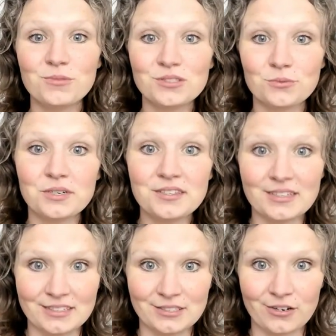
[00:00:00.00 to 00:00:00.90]
is with
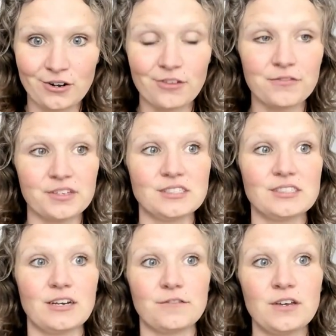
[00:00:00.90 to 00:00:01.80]
us on all of this
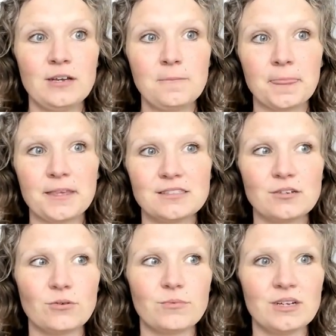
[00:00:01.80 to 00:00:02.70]
stuff. And
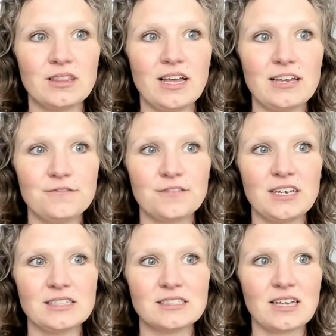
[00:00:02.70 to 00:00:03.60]
so when life
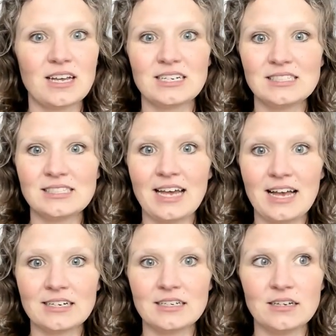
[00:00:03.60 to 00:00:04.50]
gets kind of
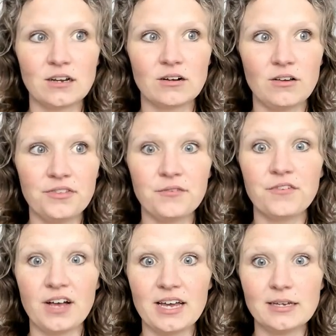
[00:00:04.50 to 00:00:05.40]
stagnant on all the
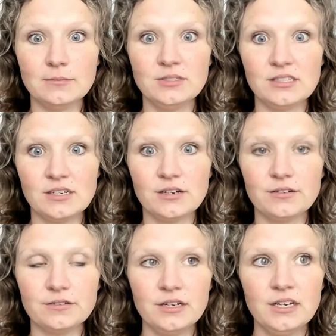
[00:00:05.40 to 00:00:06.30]
vibes, you
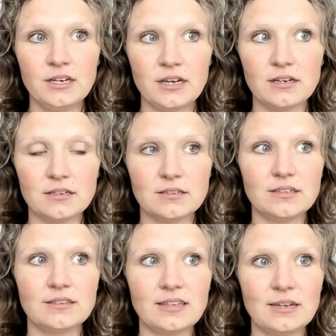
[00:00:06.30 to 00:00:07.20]
know, uh,
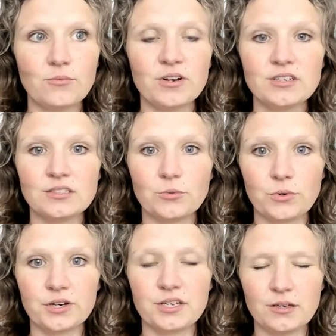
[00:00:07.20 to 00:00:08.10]
then what is it
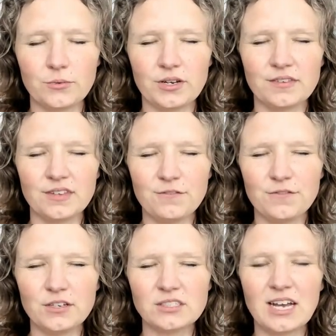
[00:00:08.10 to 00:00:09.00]
working with? It
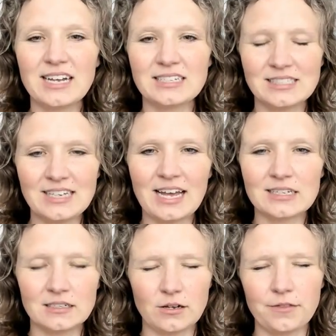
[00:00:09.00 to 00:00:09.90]
feels kind of
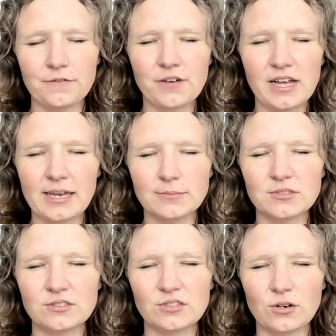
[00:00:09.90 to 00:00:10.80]
stagnant on the vibes.
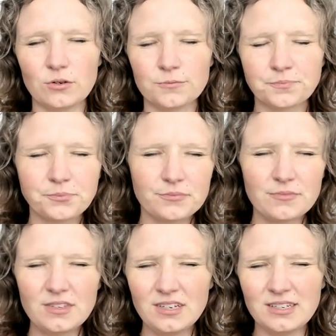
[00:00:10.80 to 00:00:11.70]
So
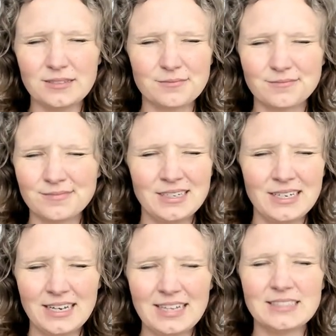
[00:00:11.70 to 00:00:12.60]
Um,
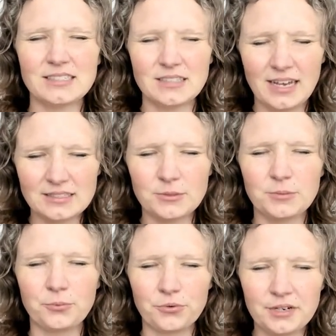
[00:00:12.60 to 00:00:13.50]
it doesn't hasn't been
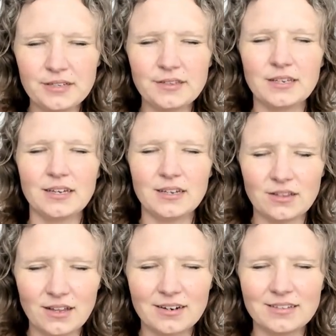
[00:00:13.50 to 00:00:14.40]
breathing in a
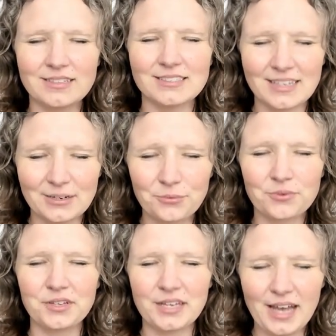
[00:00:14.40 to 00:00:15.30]
lot of these like
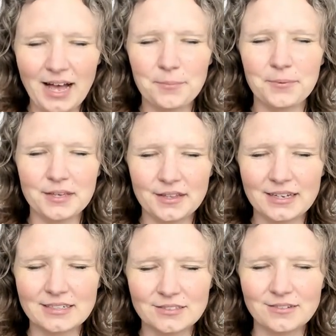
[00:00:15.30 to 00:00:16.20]
really happy
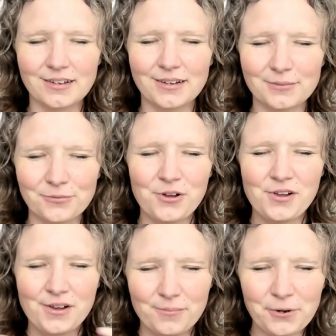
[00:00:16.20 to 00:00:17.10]
like um,
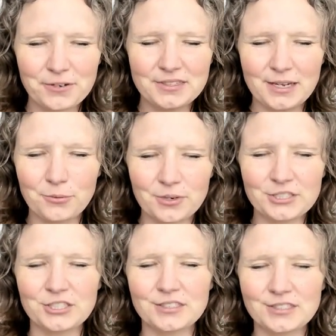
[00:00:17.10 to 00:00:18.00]
birthday
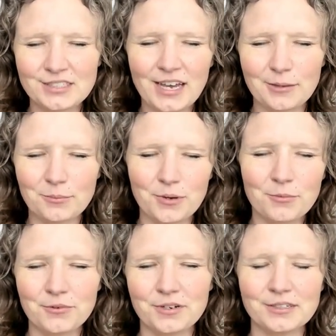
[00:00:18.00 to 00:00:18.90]
wishes type
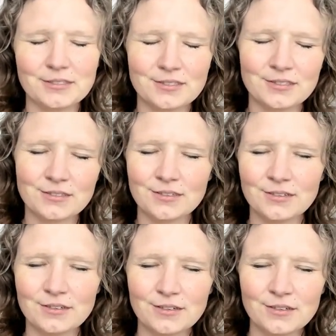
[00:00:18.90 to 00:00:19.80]
memories,
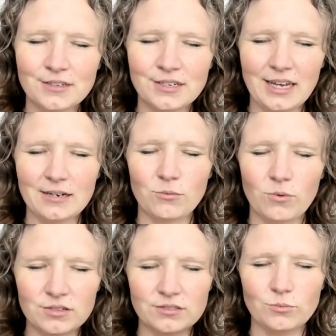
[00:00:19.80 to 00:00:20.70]
and it
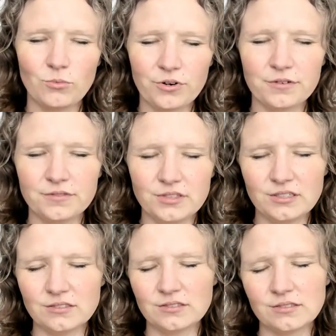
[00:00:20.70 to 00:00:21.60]
wants more of
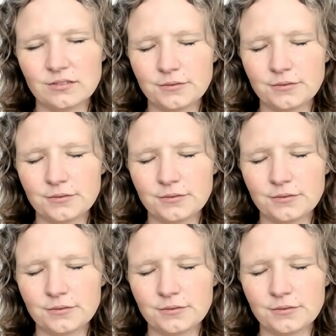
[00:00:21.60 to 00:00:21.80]
these.